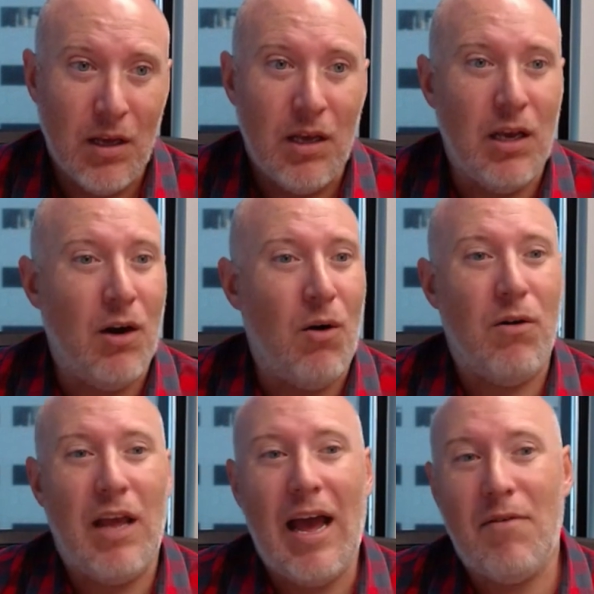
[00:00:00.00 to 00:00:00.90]
or
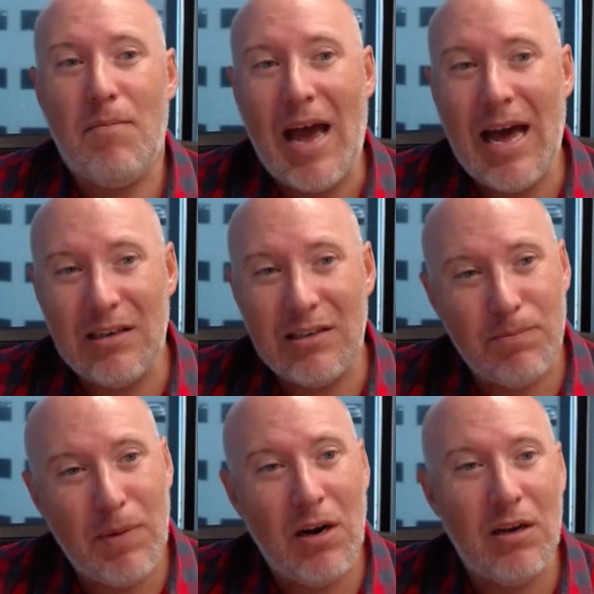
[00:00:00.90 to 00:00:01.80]
they have a bad
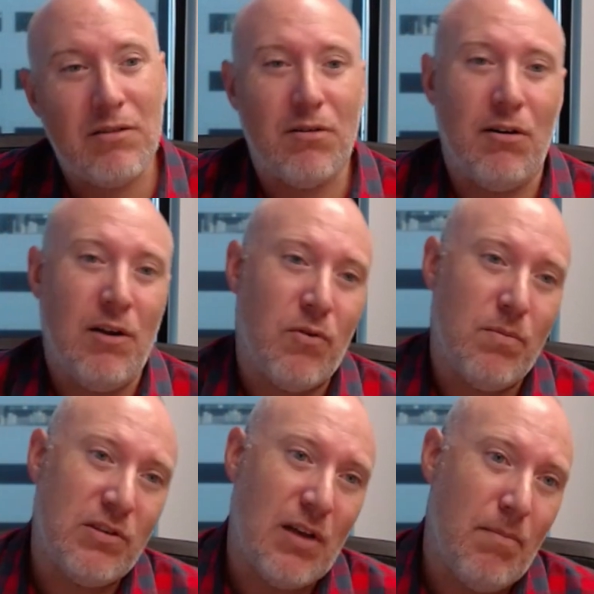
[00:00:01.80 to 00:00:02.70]
experience learning from
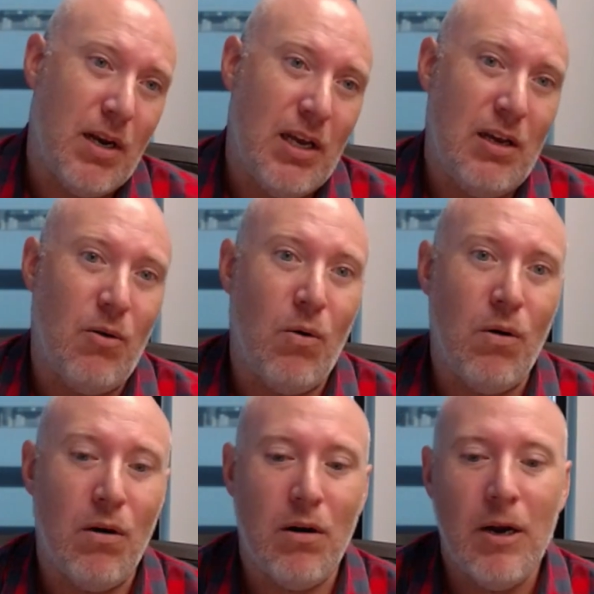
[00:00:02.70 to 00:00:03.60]
somebody,
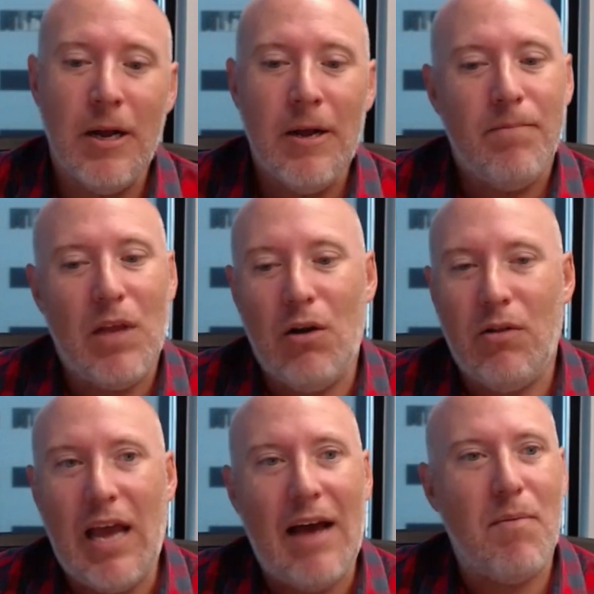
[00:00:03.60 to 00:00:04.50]
or,
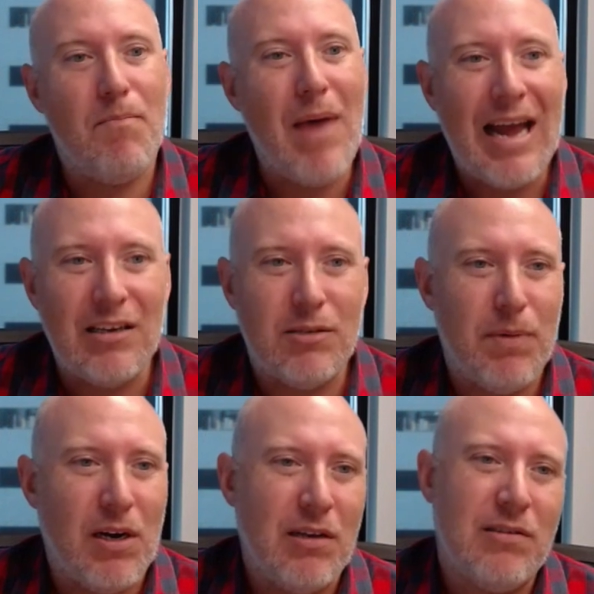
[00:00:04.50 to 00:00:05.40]
they have a bad
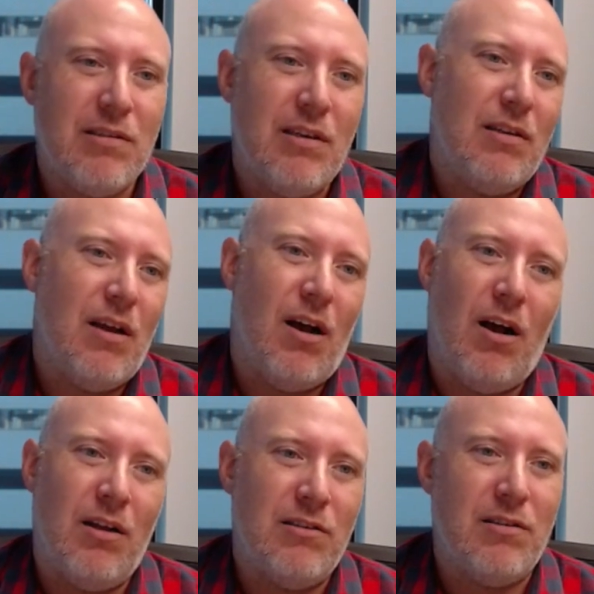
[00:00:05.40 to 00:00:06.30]
experience
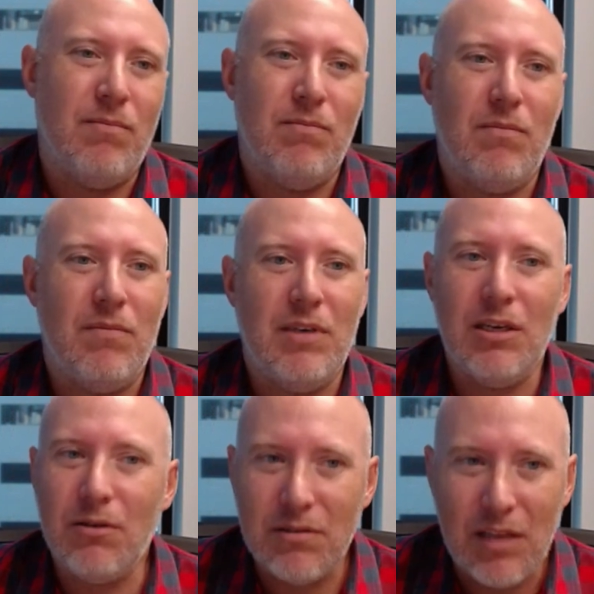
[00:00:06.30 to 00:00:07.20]
on some
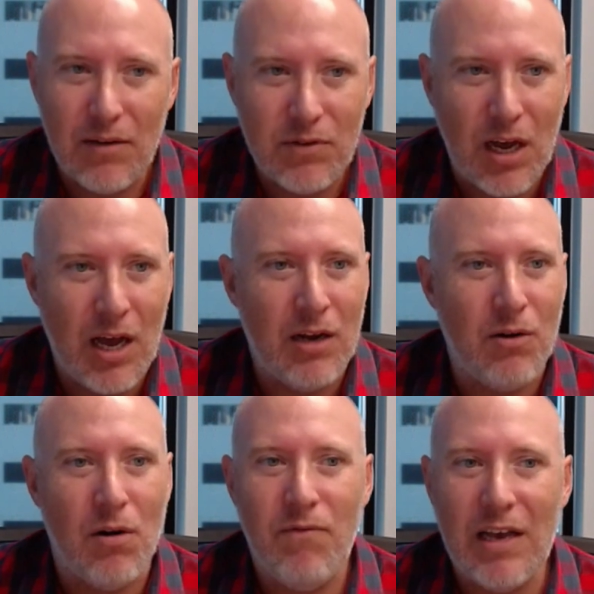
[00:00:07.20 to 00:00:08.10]
deals they've done
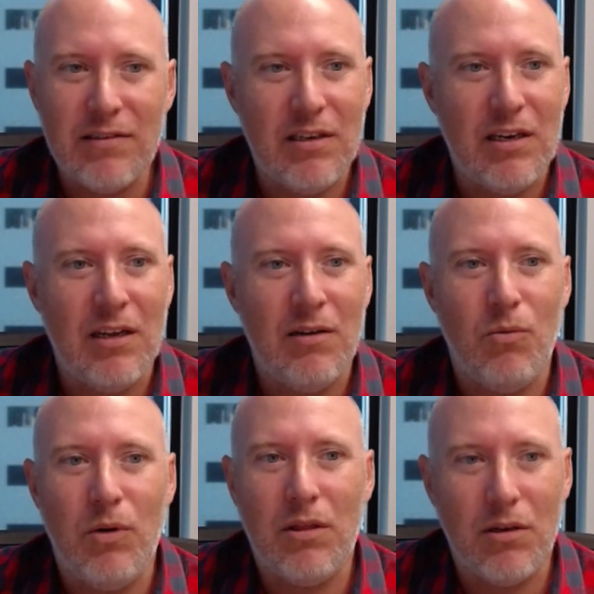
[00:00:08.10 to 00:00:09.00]
or invested in
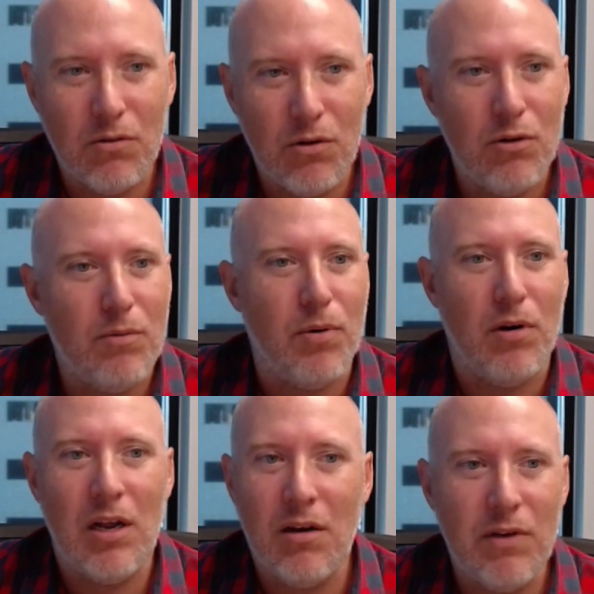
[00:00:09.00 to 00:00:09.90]
with a group or
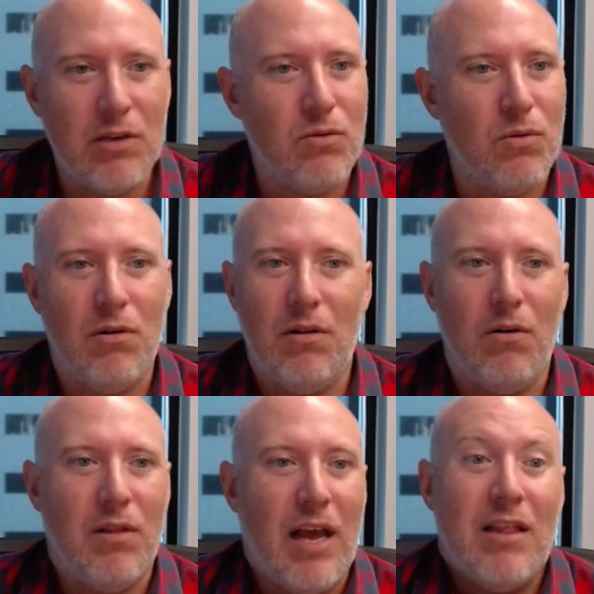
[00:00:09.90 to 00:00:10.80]
an individual,
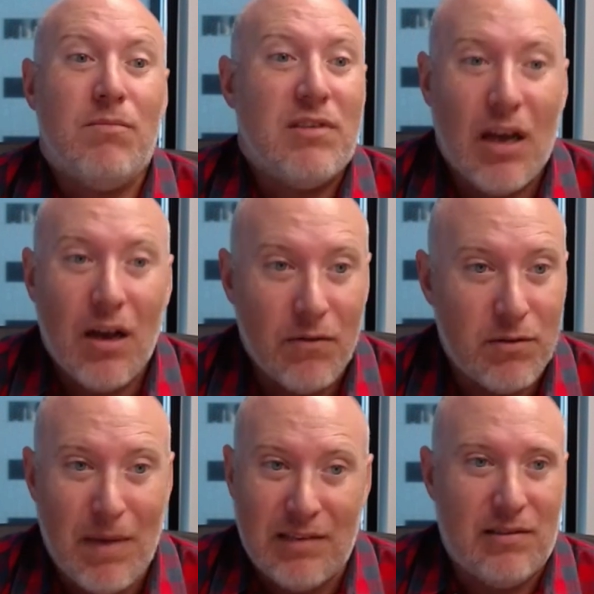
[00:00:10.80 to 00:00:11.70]
or they themselves
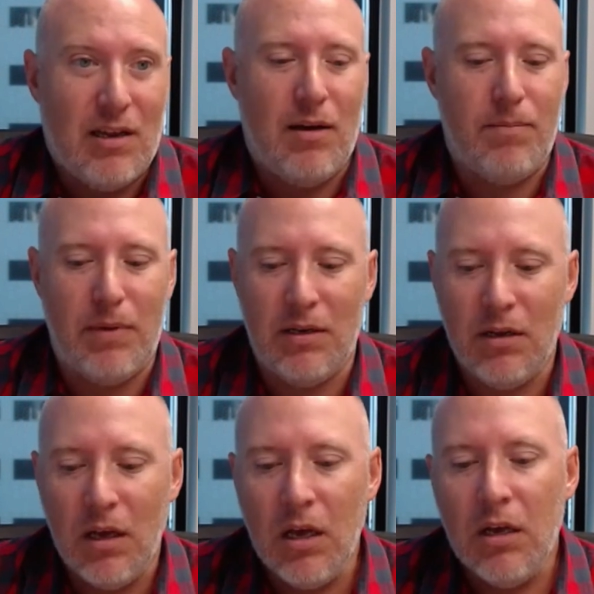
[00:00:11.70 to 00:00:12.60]
messed up. And
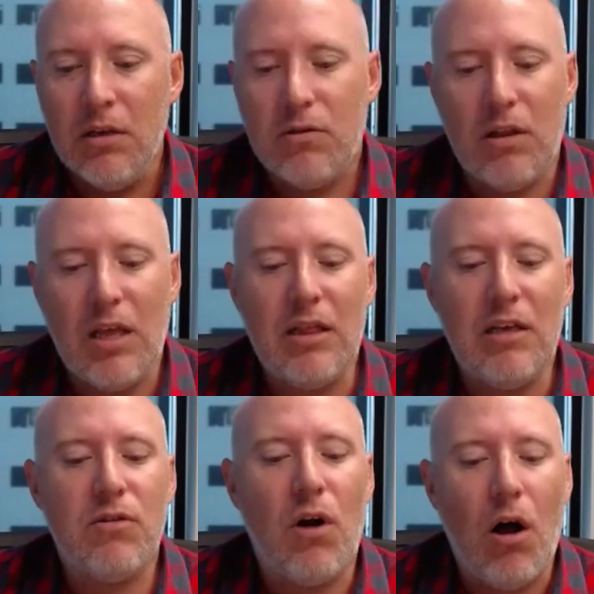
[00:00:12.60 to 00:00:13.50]
so I think
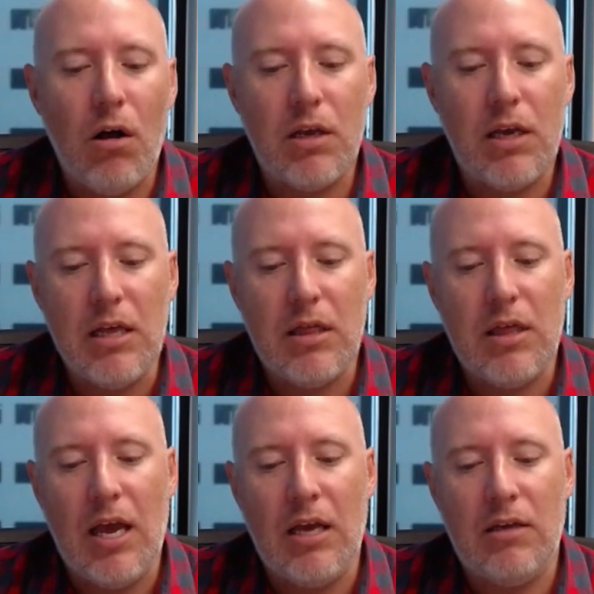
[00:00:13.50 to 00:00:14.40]
these are all key
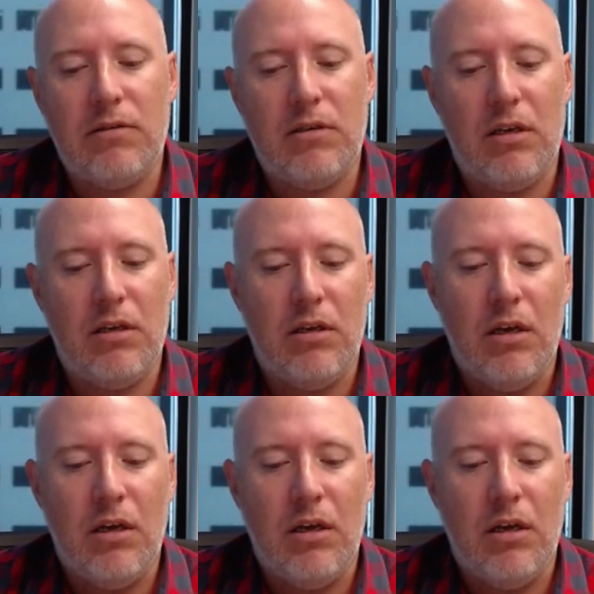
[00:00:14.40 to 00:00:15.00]
things to